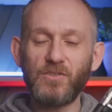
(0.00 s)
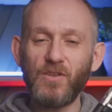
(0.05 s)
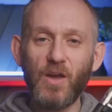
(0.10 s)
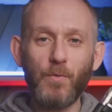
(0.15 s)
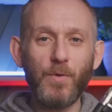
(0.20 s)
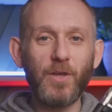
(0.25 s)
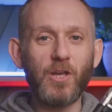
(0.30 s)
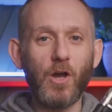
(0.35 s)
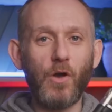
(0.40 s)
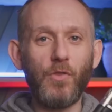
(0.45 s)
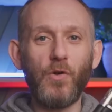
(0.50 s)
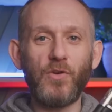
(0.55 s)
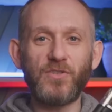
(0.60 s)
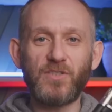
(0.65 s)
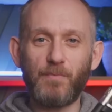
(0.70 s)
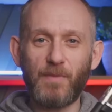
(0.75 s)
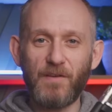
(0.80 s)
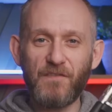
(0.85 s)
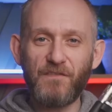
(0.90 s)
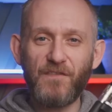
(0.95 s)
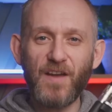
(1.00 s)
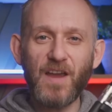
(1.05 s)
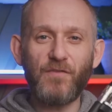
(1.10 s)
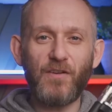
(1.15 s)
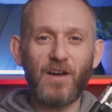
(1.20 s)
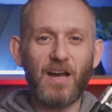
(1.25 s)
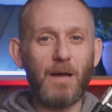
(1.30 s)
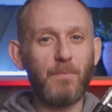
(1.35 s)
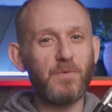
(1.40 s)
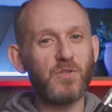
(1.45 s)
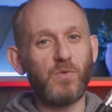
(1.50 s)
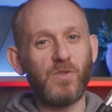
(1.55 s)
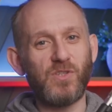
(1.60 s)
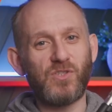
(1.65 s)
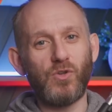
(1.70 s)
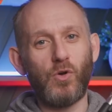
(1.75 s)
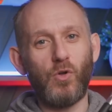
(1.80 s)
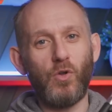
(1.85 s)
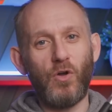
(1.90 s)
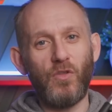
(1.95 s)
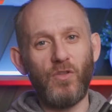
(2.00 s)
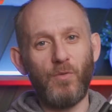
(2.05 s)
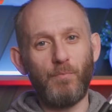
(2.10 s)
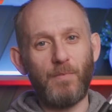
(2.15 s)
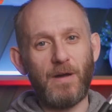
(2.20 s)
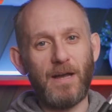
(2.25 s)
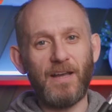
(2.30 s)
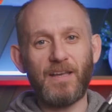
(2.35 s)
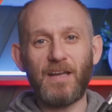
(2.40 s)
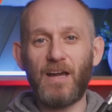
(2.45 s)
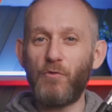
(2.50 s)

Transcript: So there we go. Those are my favorite apps to install on the Mac.